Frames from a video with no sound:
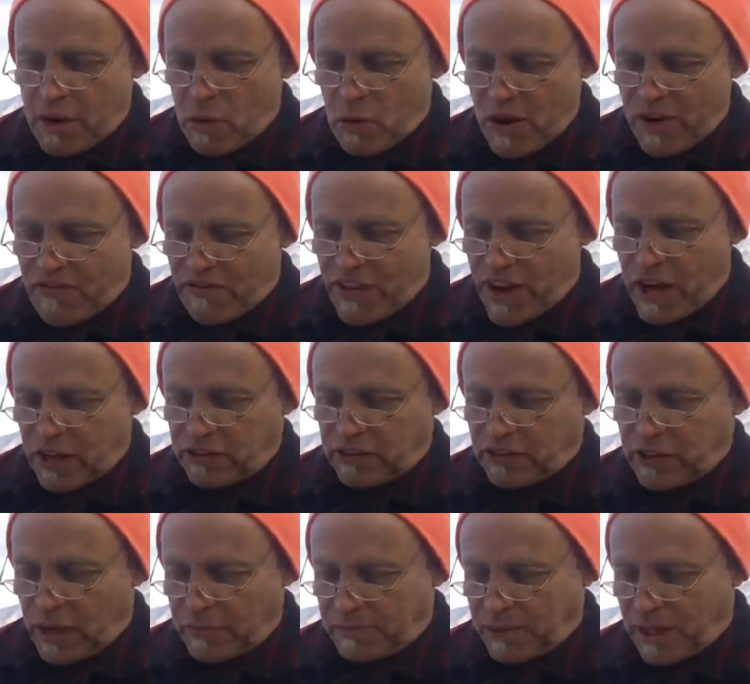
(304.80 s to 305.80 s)
we felt
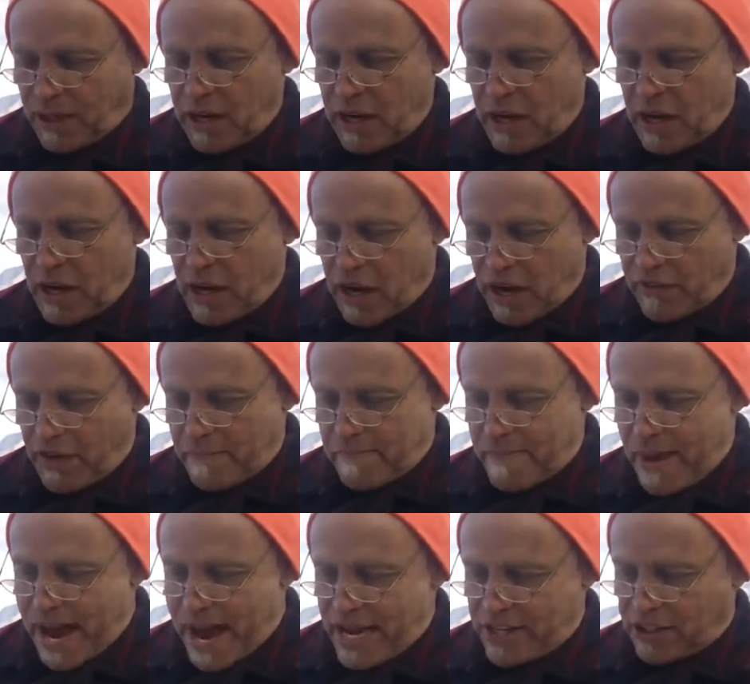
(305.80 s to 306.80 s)
something of a
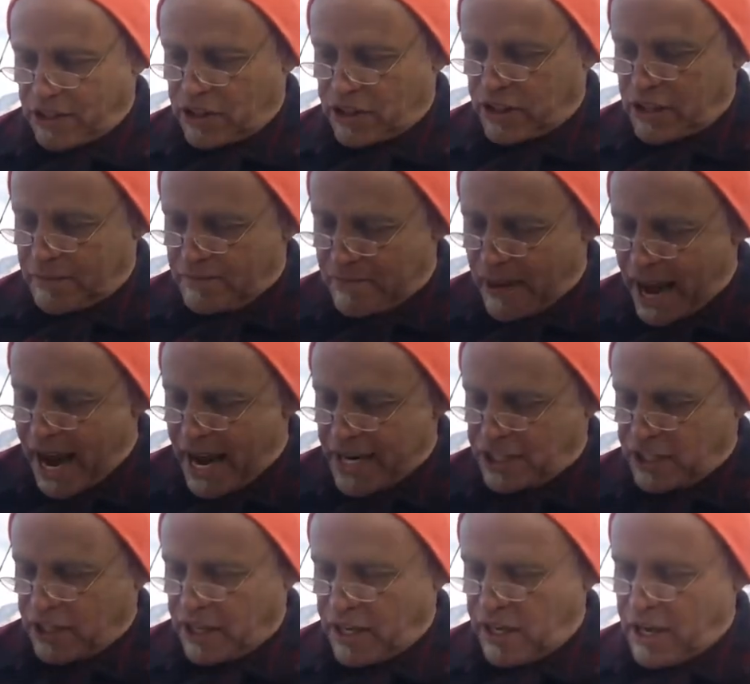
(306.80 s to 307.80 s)
master's
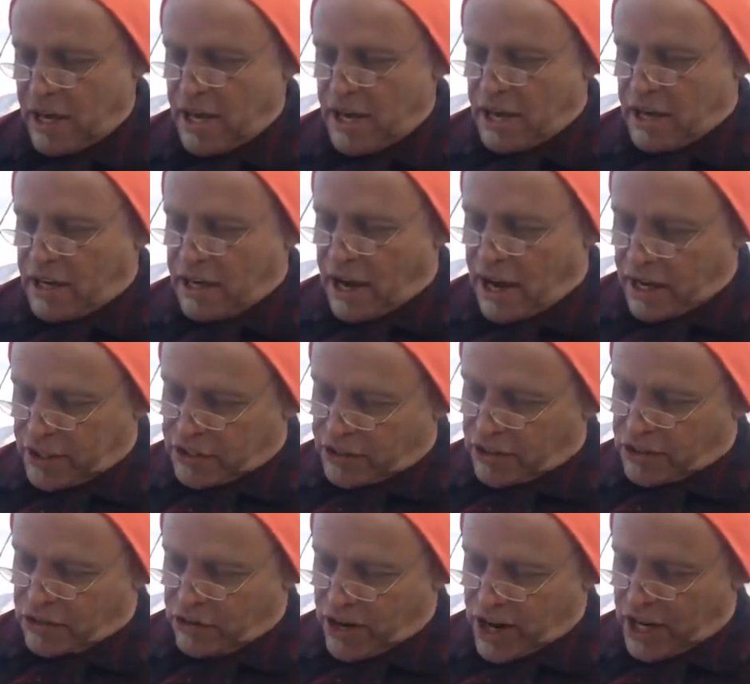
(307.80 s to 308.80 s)
compassionate
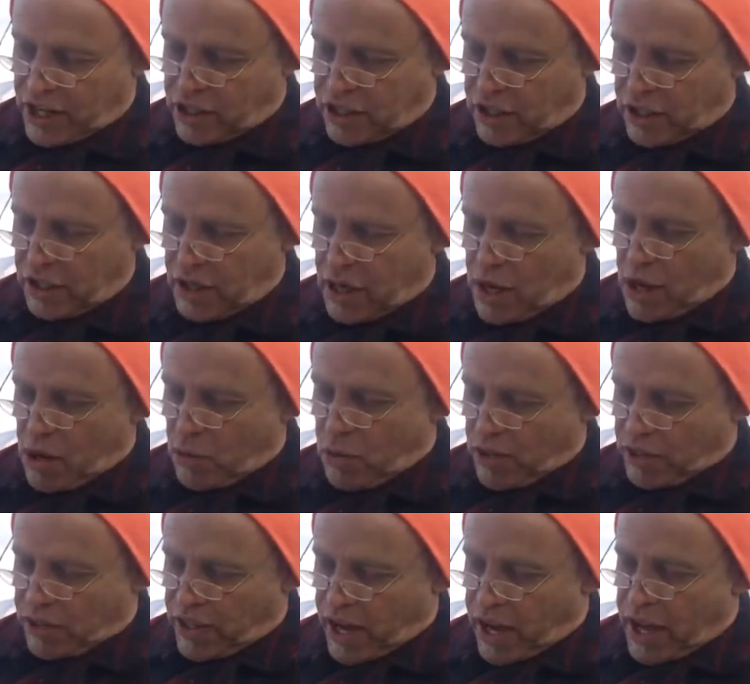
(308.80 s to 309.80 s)
concentration
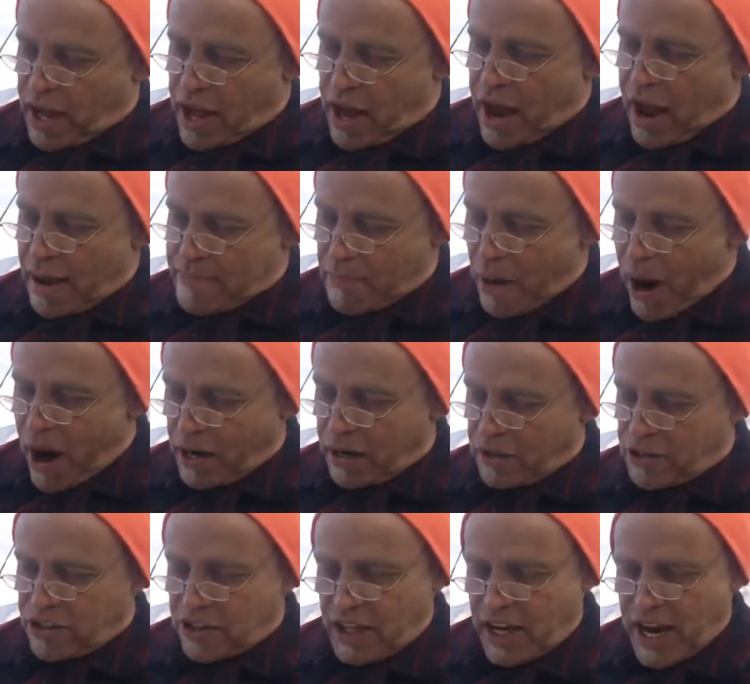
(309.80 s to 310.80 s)
with the
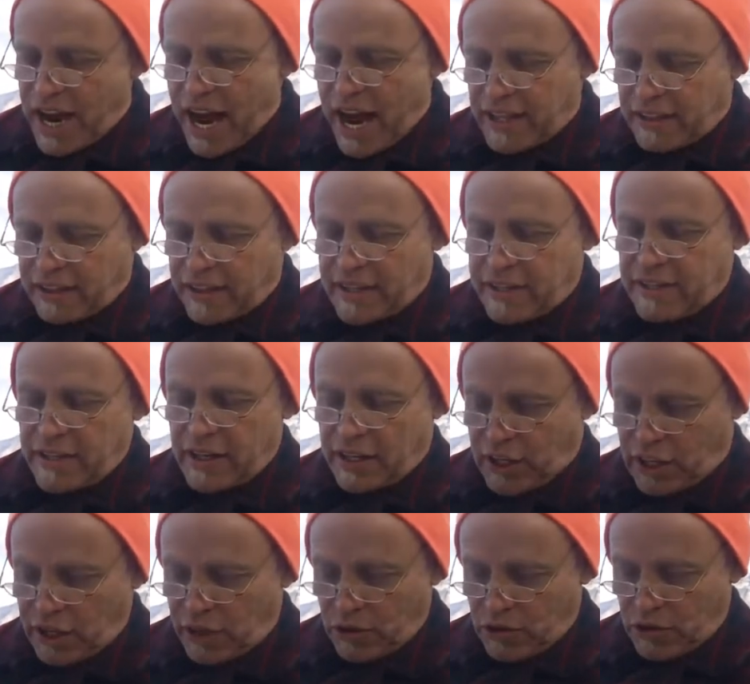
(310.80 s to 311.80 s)
hypocrisy at this
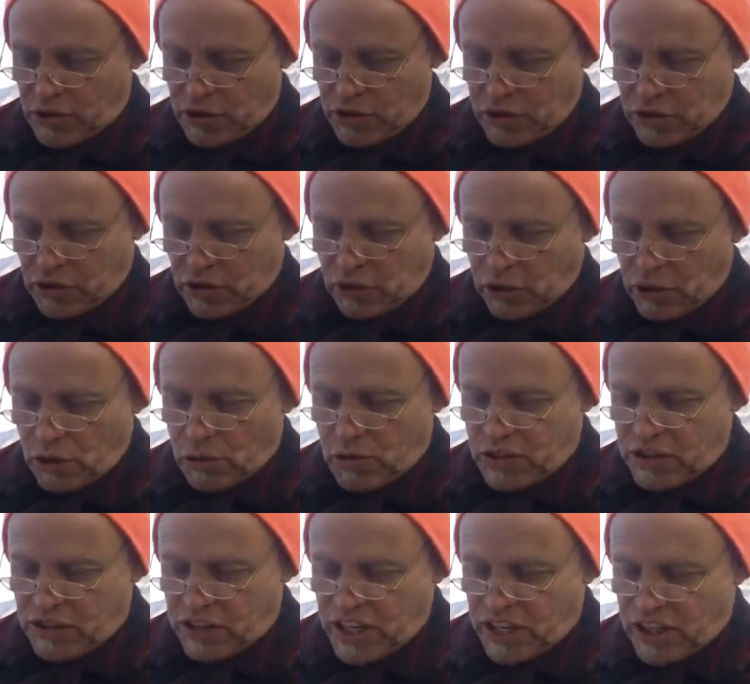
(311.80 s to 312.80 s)
accuser's. Luke
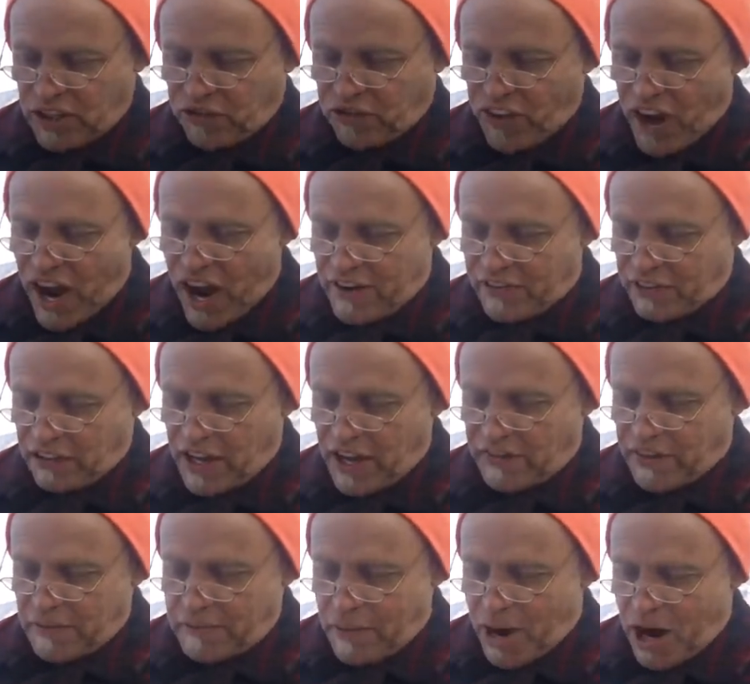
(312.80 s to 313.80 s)
6, 5,
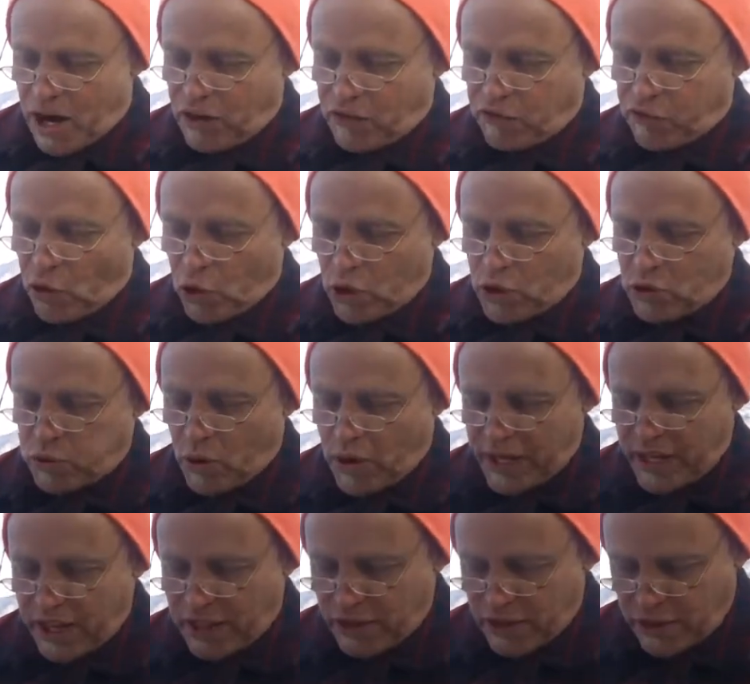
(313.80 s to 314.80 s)
11, Mark 4,
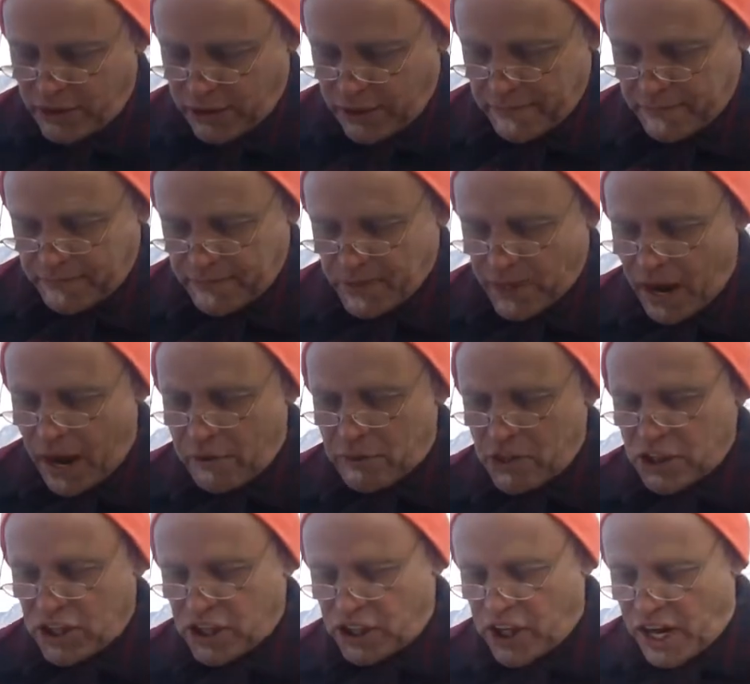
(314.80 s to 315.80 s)
20, 30. I
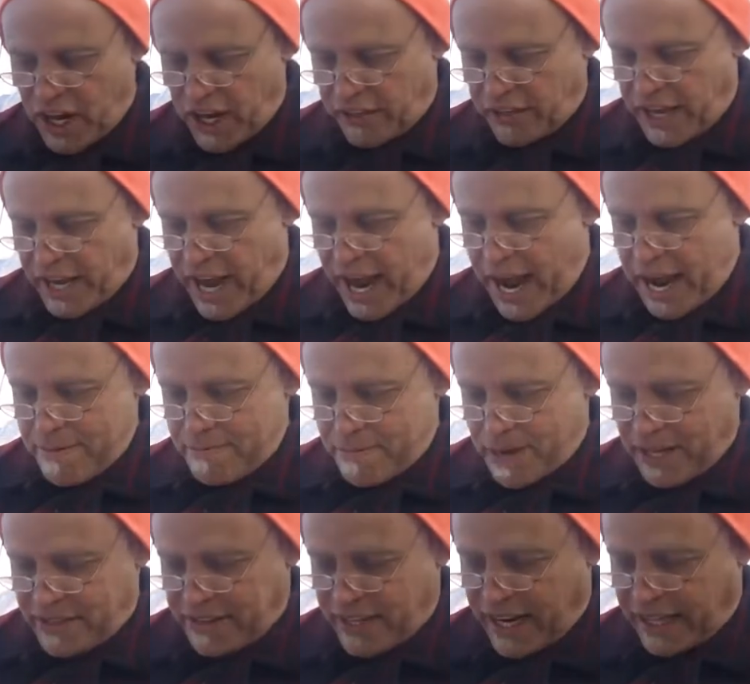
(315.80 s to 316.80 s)
was stunned that eight
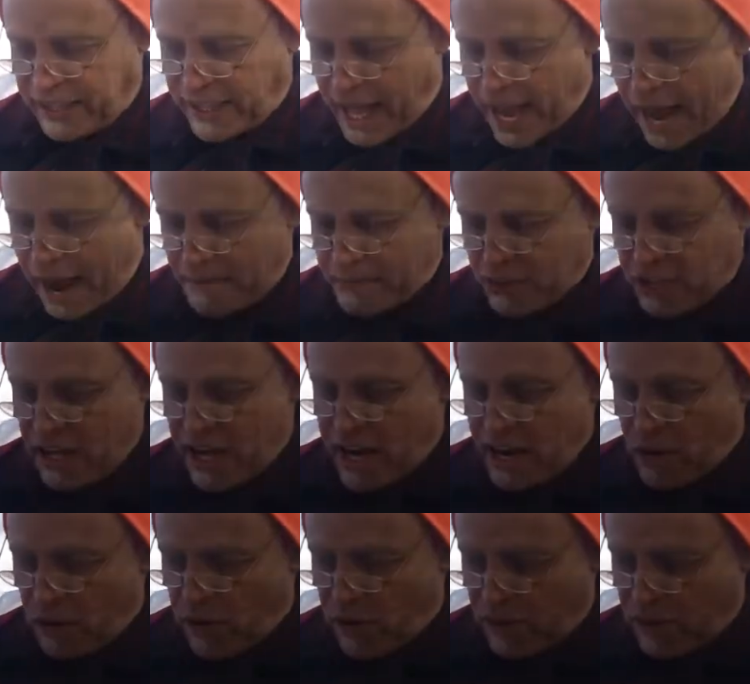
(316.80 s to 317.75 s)
months had lapsed with